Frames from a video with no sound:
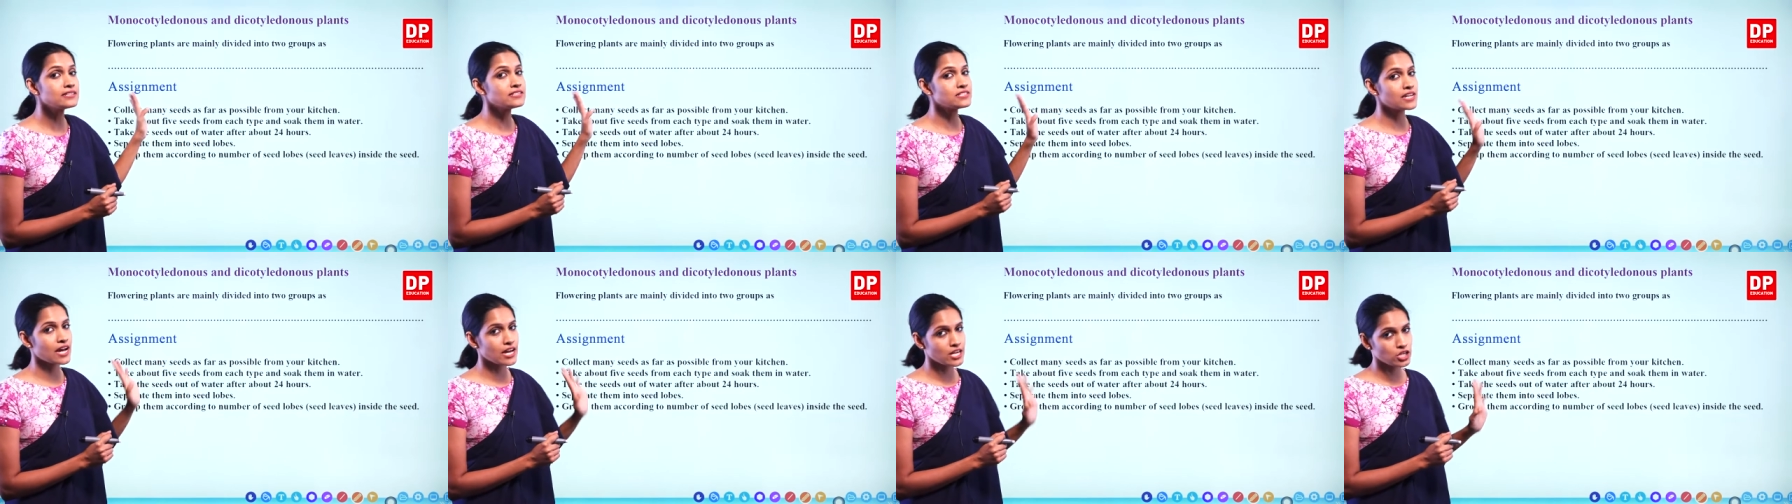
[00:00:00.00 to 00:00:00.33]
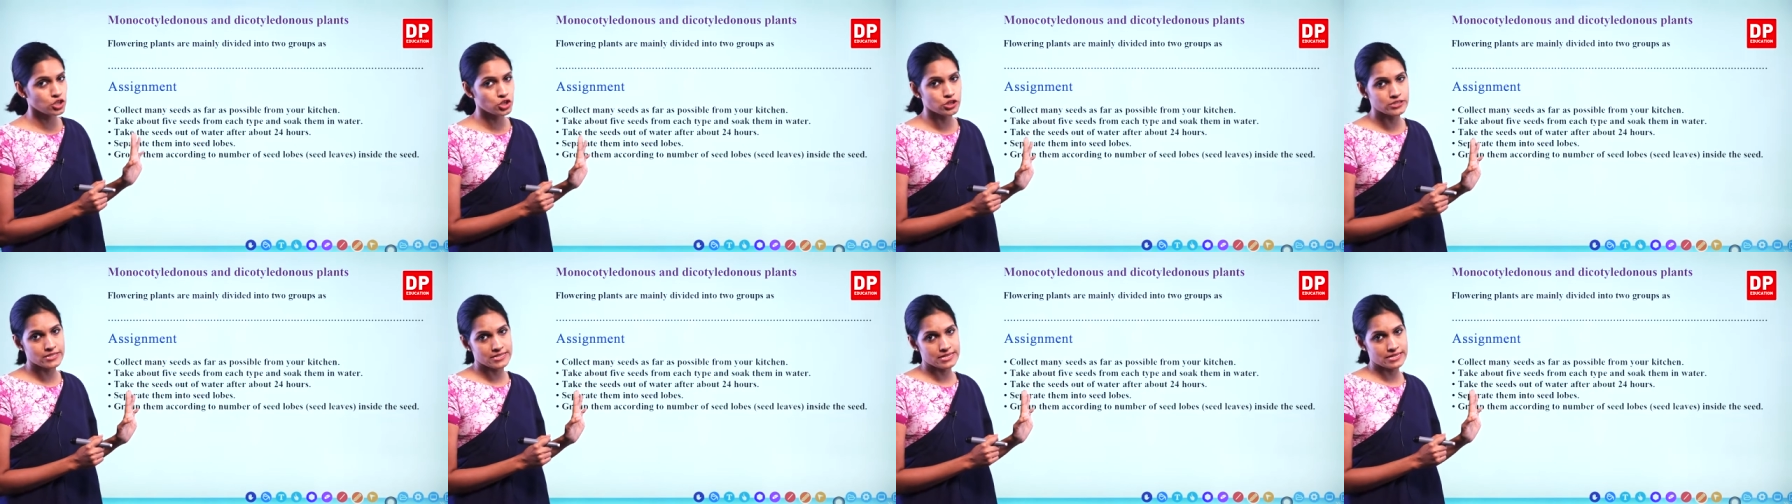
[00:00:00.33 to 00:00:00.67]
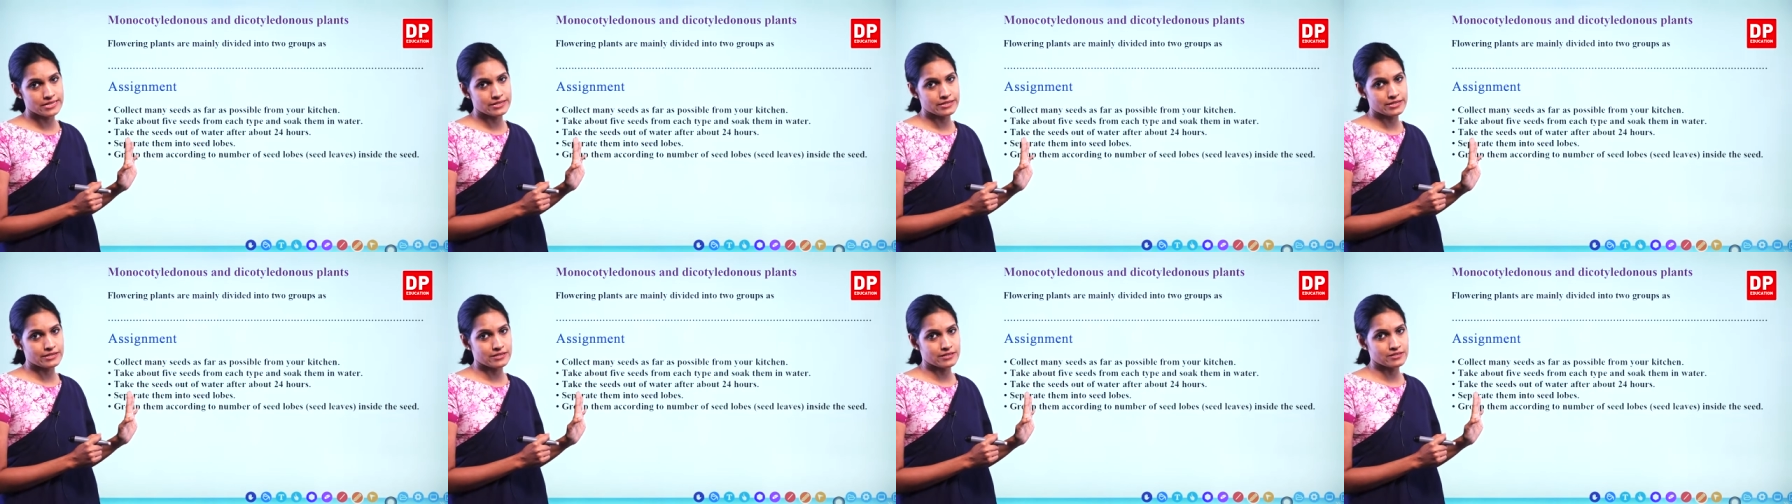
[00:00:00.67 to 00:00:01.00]

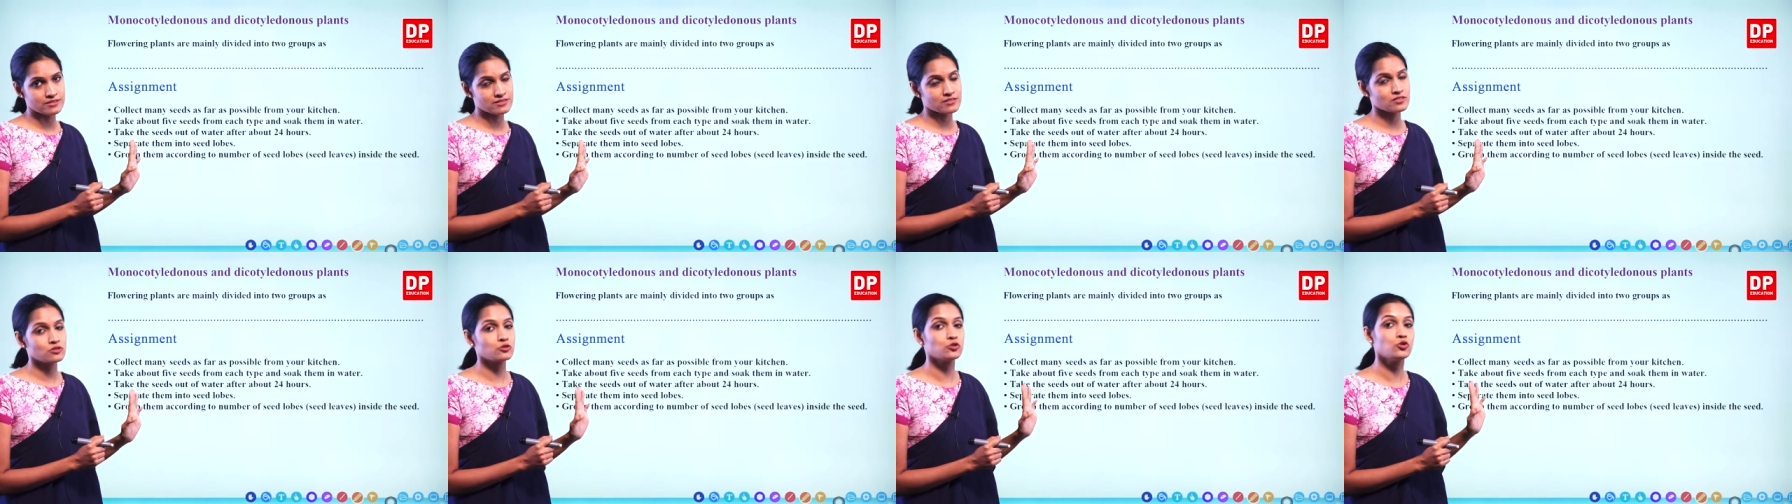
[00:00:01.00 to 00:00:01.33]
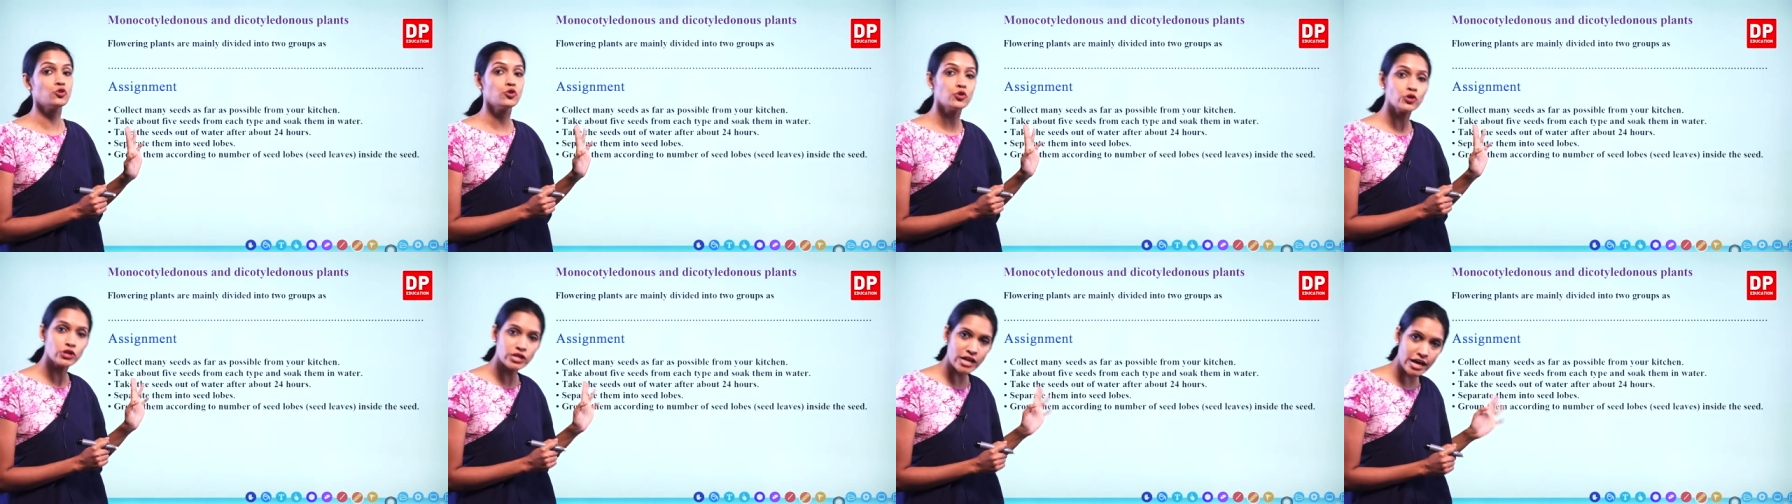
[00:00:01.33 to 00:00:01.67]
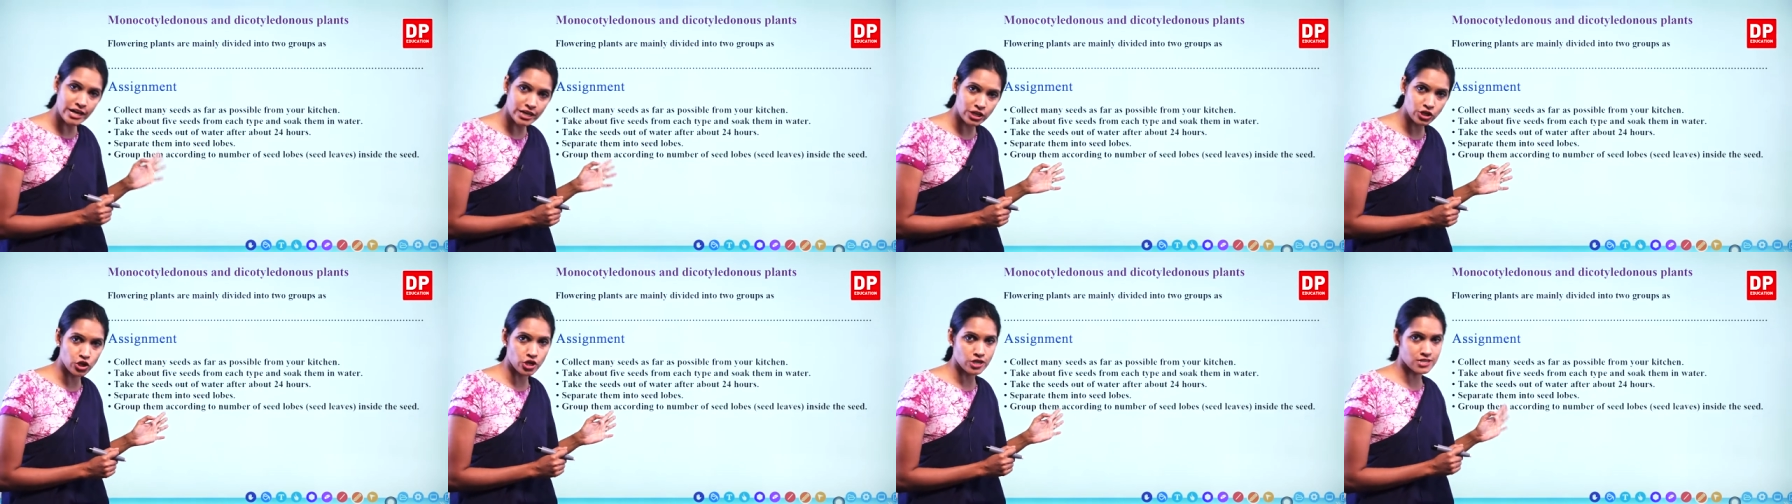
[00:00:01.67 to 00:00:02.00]
dicotyledonous or
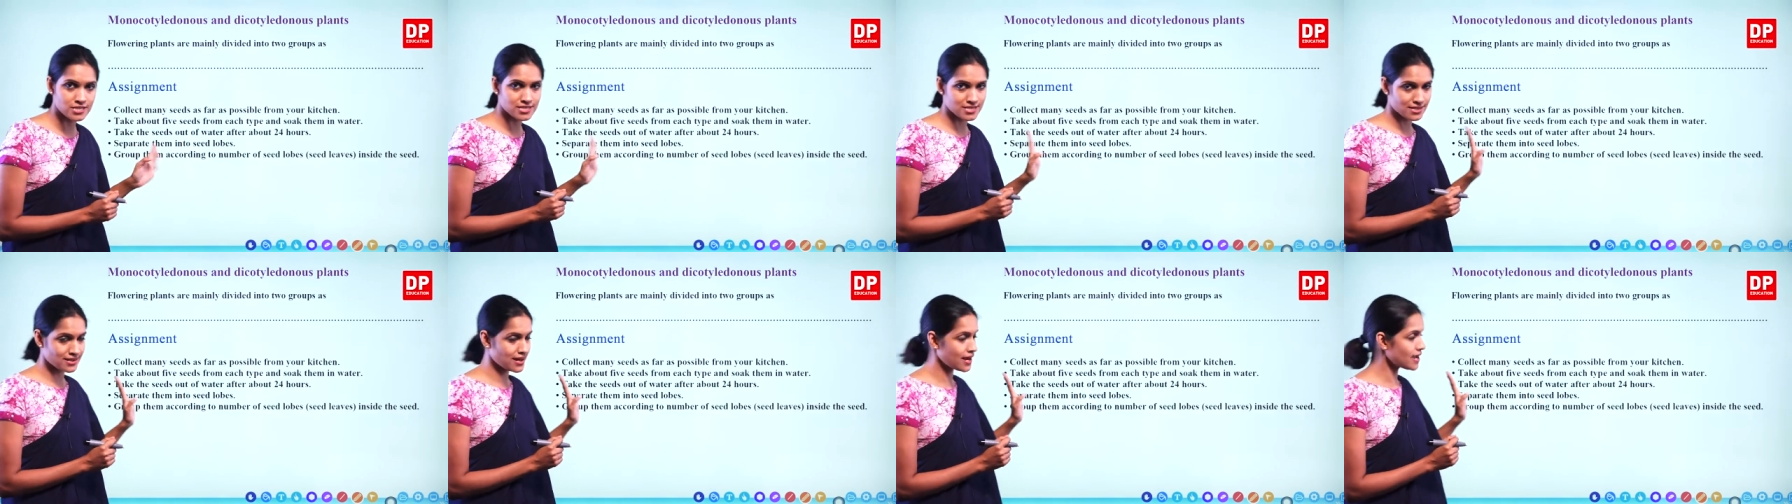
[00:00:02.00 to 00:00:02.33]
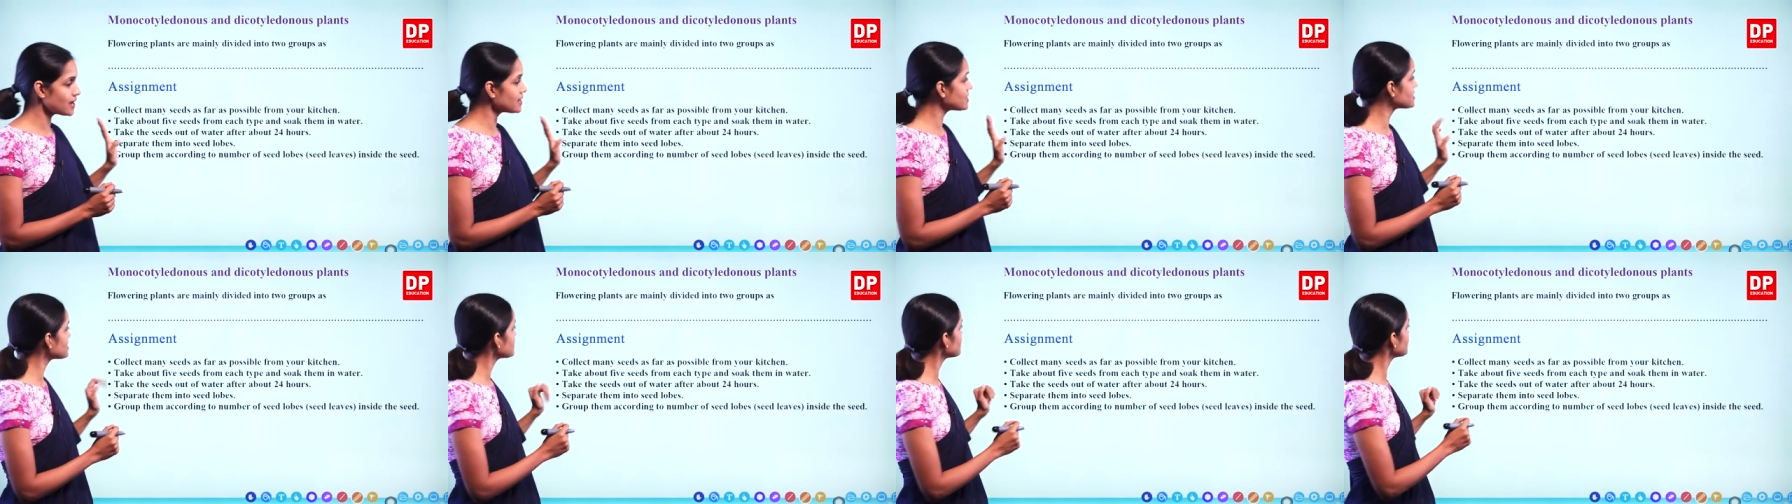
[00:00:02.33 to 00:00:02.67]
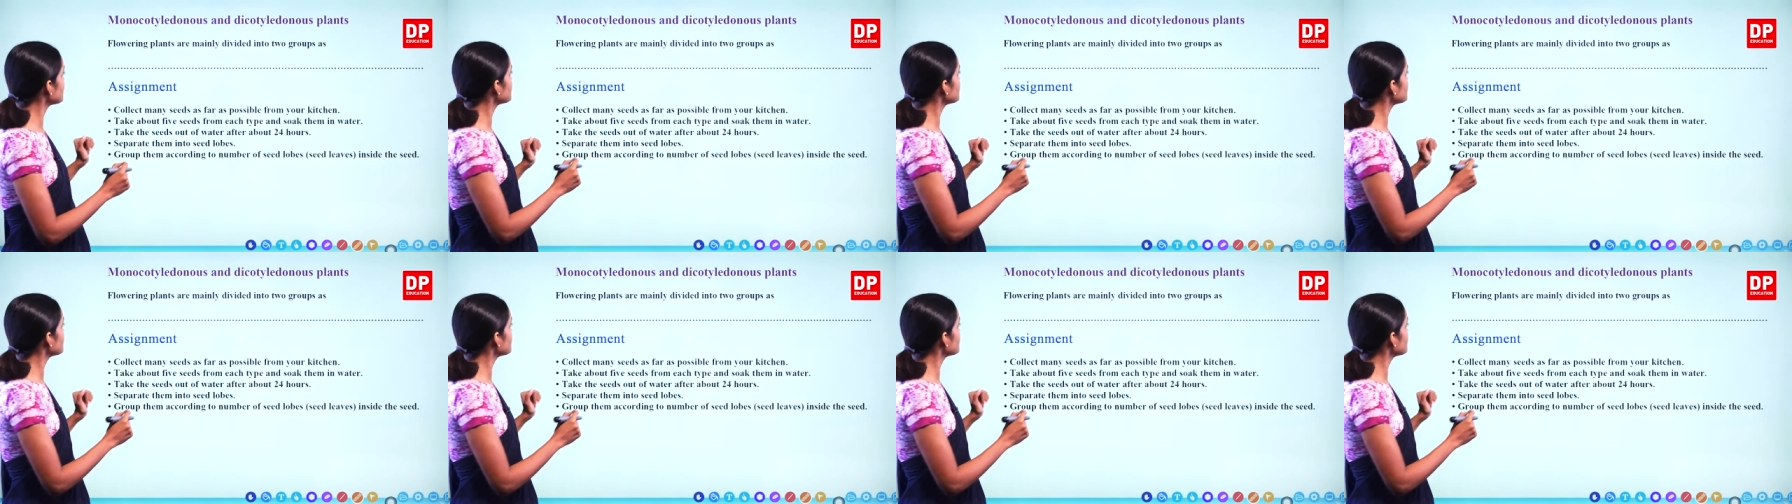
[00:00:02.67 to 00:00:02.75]
dicots, right?